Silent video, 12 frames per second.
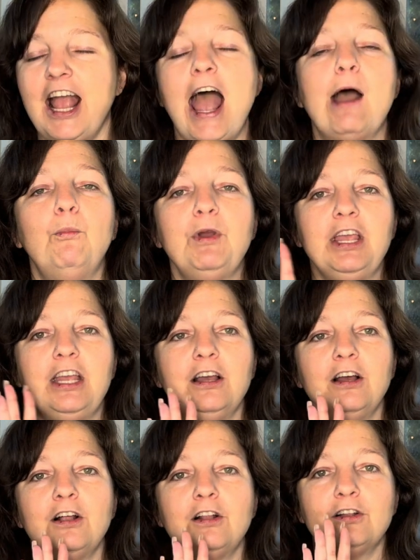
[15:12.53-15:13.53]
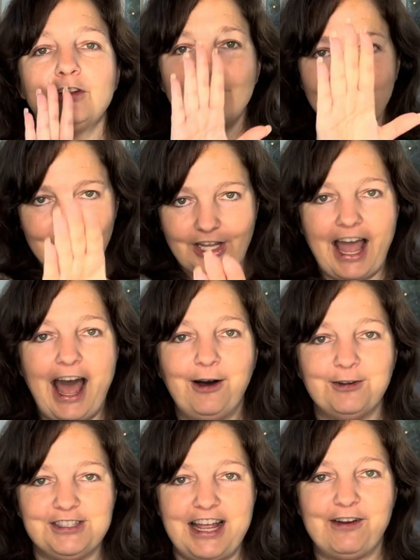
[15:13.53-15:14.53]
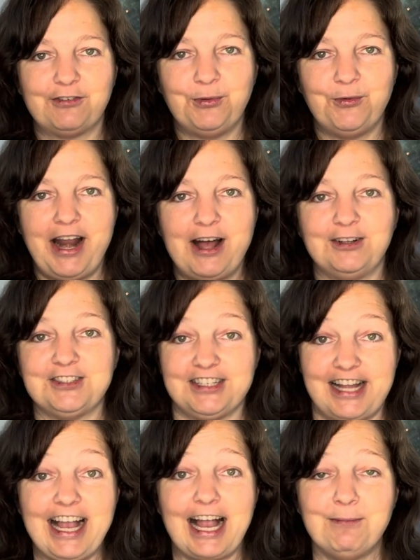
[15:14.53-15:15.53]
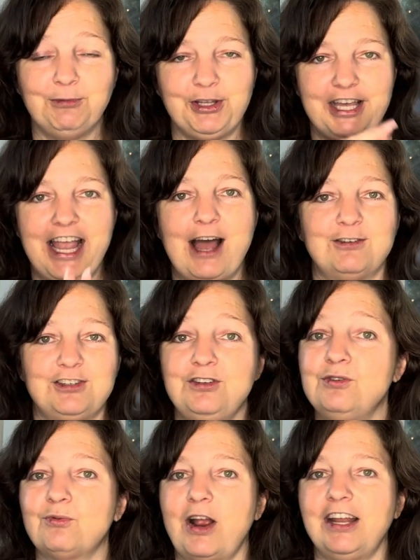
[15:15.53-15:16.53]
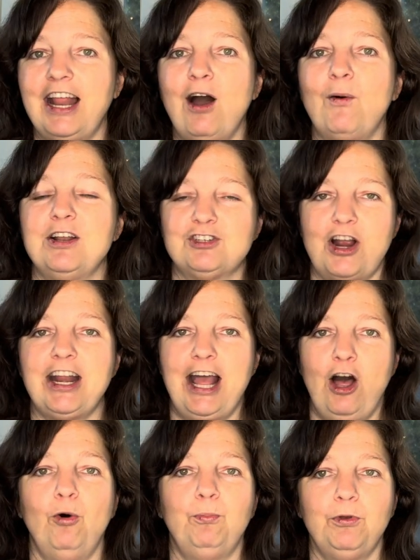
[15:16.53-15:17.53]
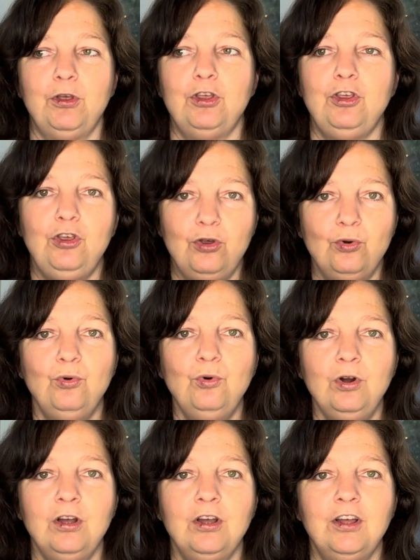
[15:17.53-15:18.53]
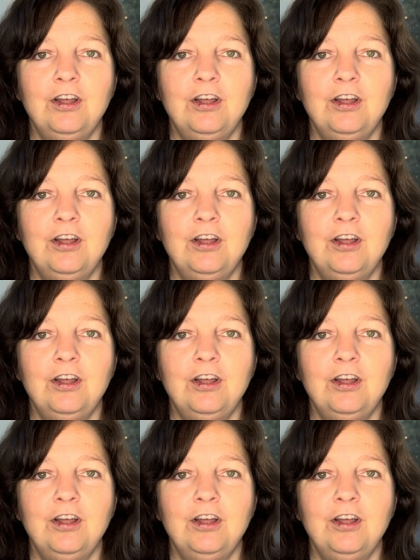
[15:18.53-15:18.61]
and we look out to everyone else, like I'm looking out to you right now, and try to help you,